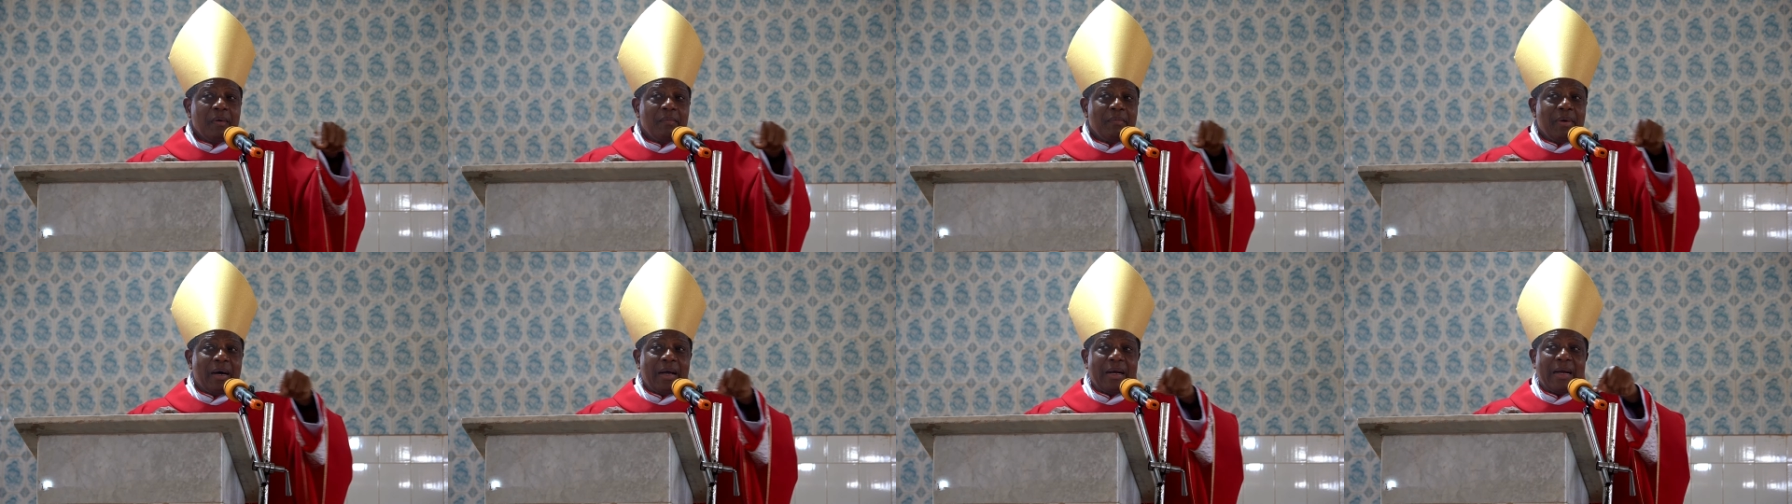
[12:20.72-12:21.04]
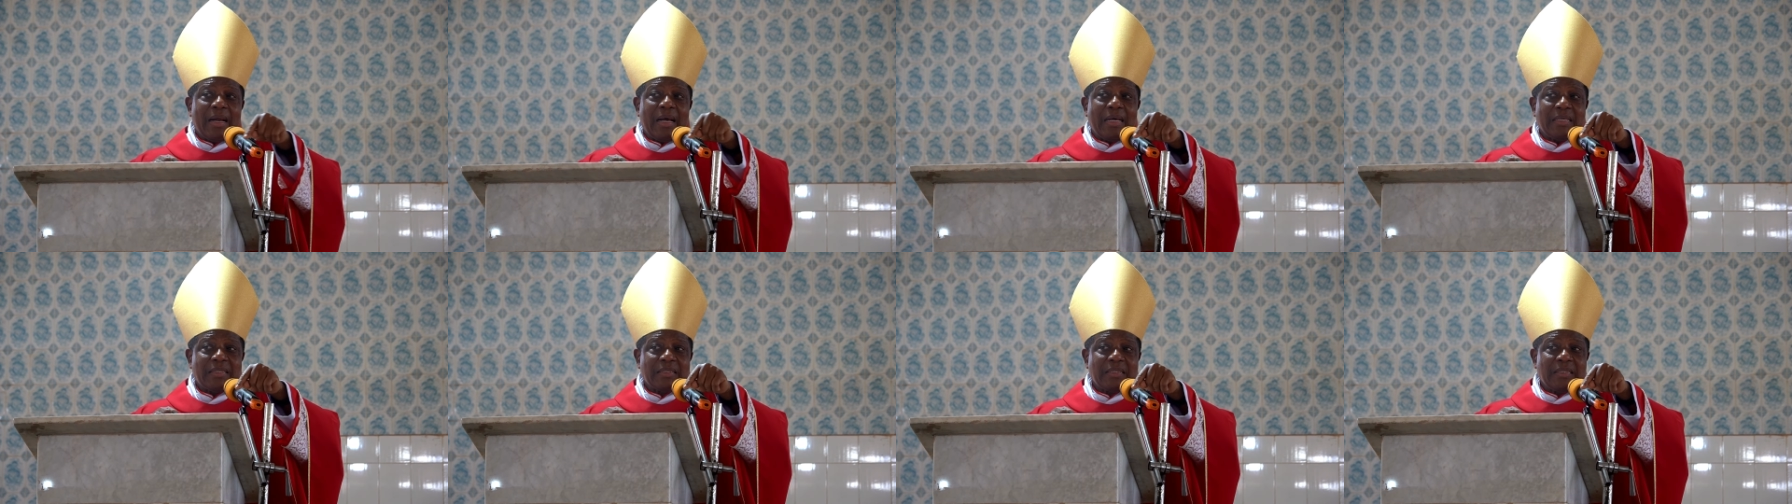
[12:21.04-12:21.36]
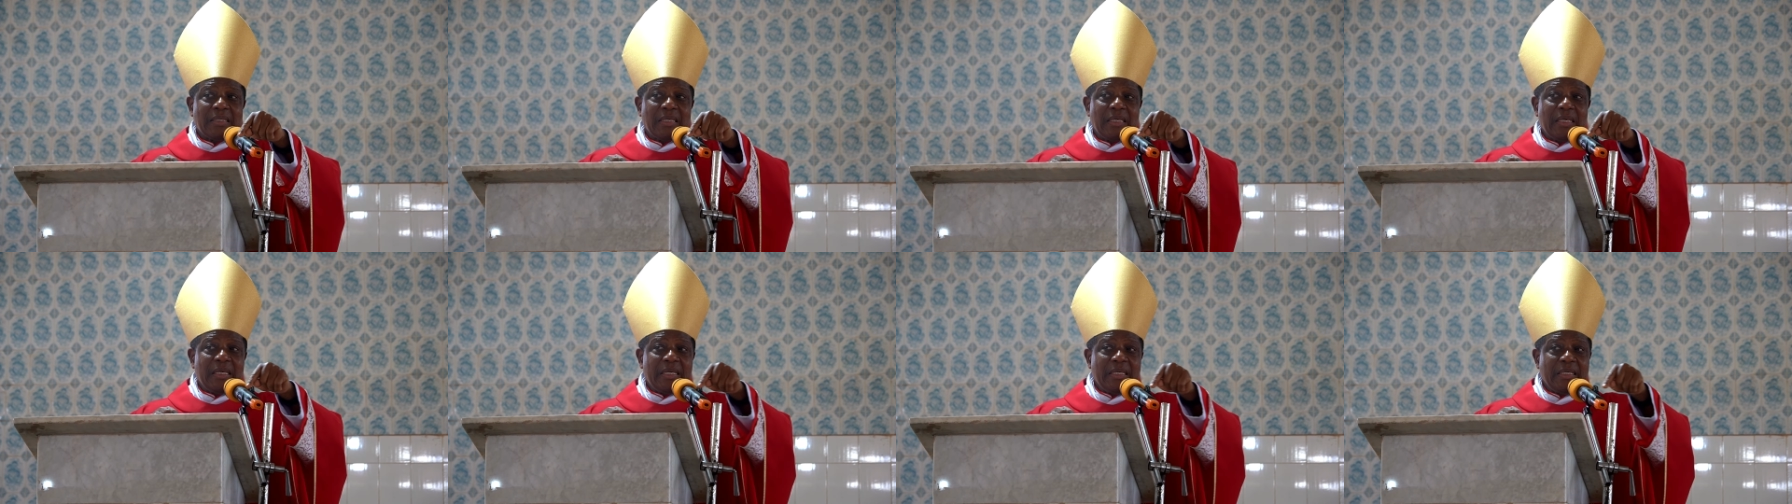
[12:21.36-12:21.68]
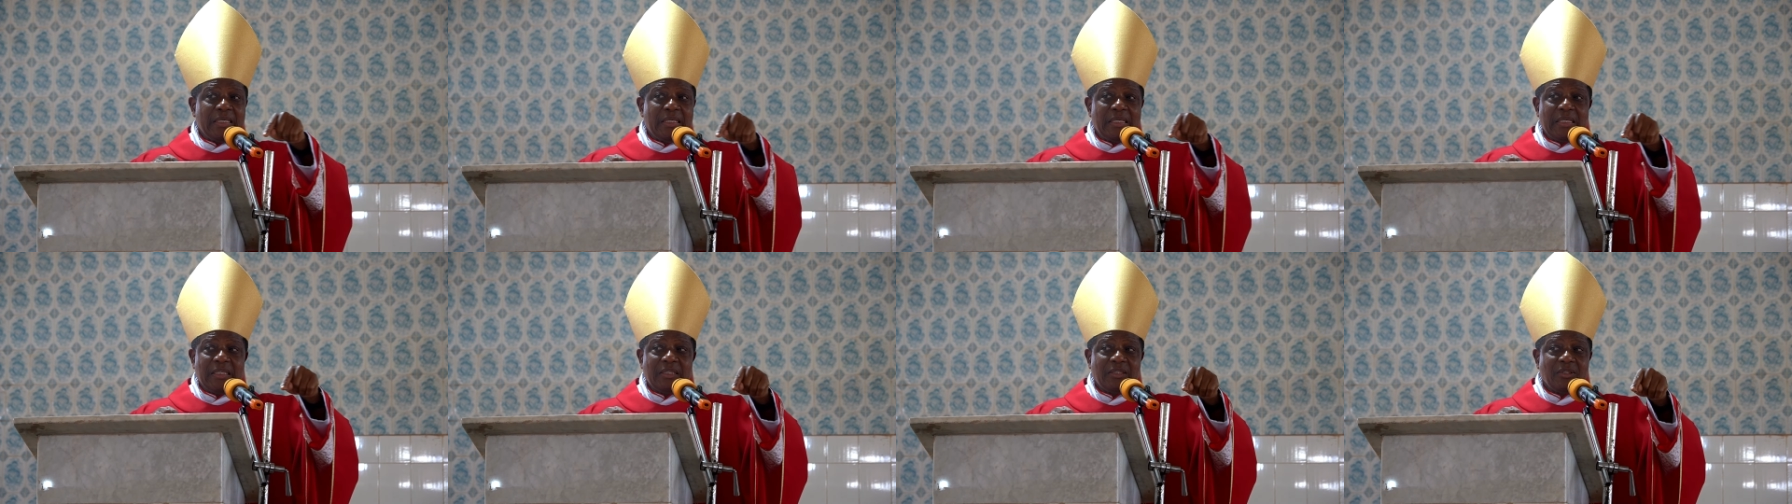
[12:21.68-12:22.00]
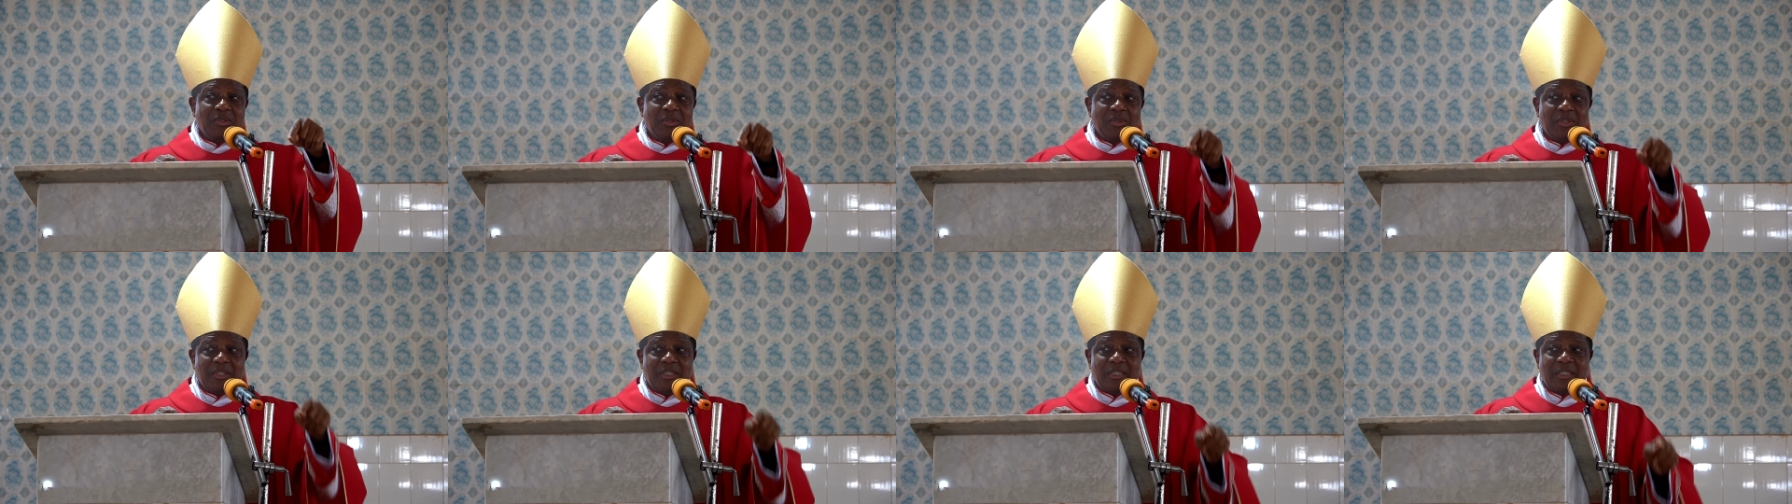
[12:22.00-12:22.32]
Leading
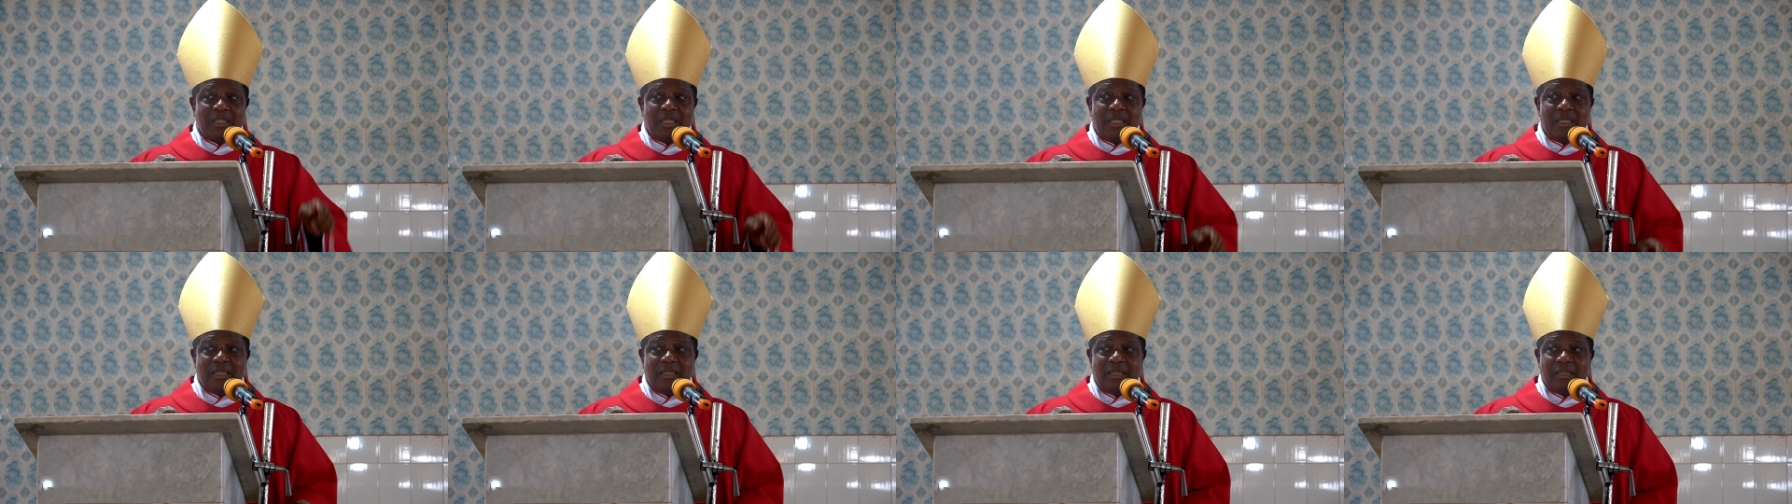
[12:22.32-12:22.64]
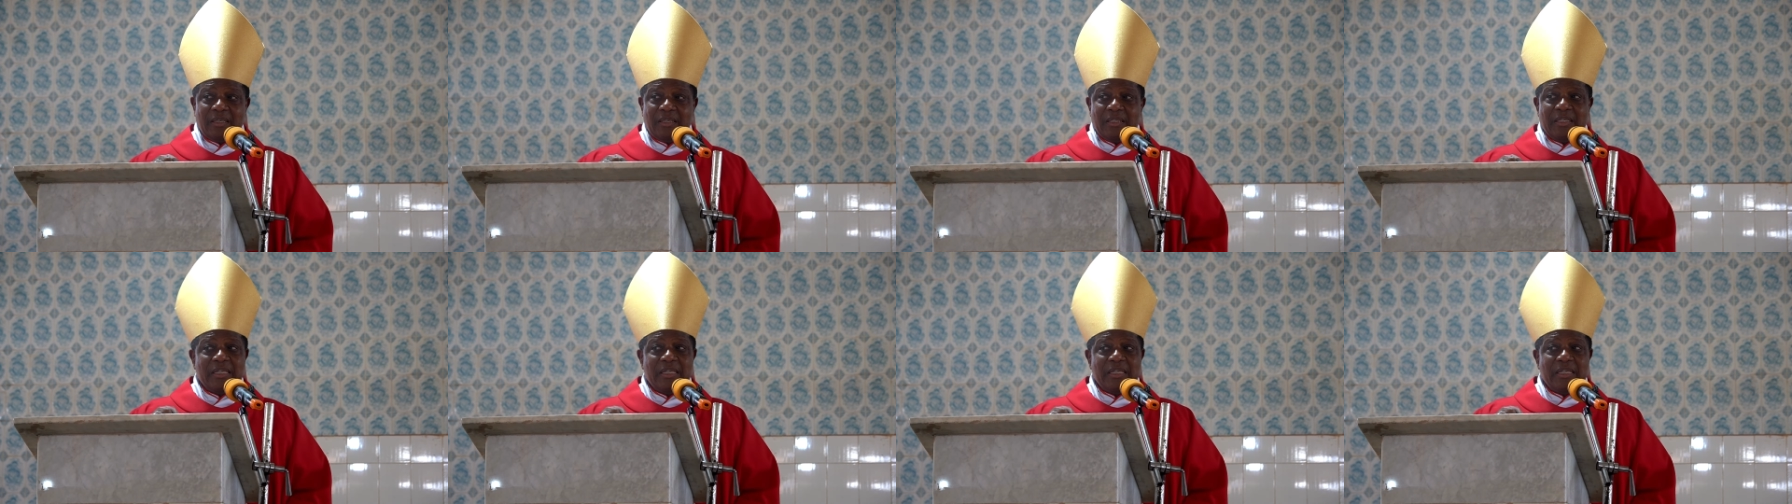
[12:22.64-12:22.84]
to sin.